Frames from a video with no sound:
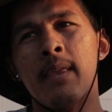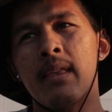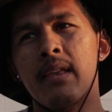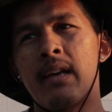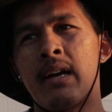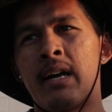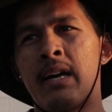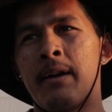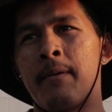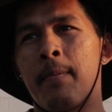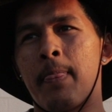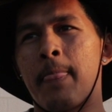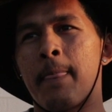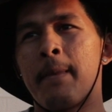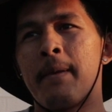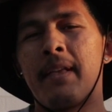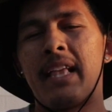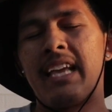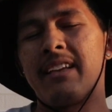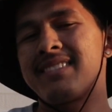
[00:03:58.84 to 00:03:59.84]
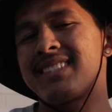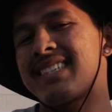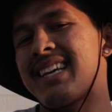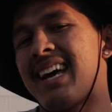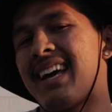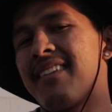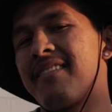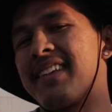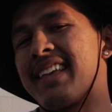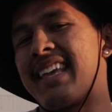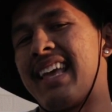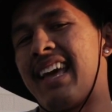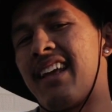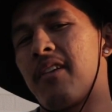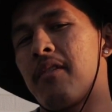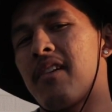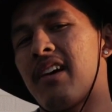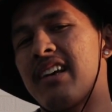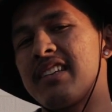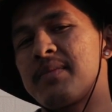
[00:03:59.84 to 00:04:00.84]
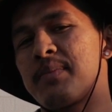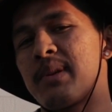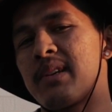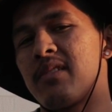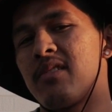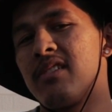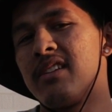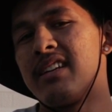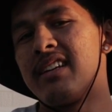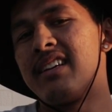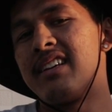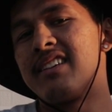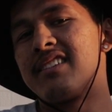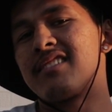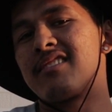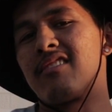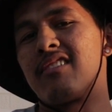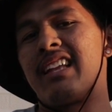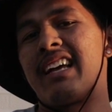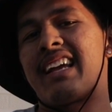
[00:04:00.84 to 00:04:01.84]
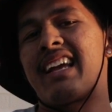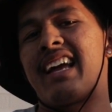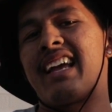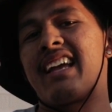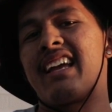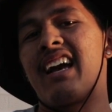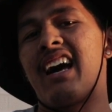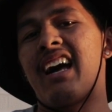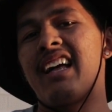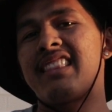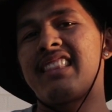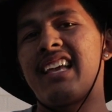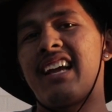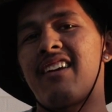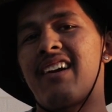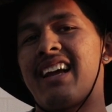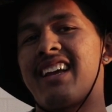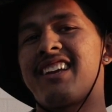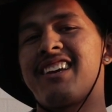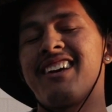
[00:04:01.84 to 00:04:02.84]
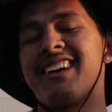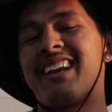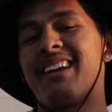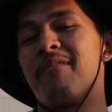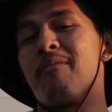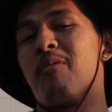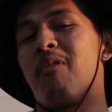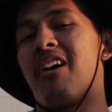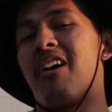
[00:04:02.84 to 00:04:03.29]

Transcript: It was kind of a ghetto hospital. So like I got there, I couldn't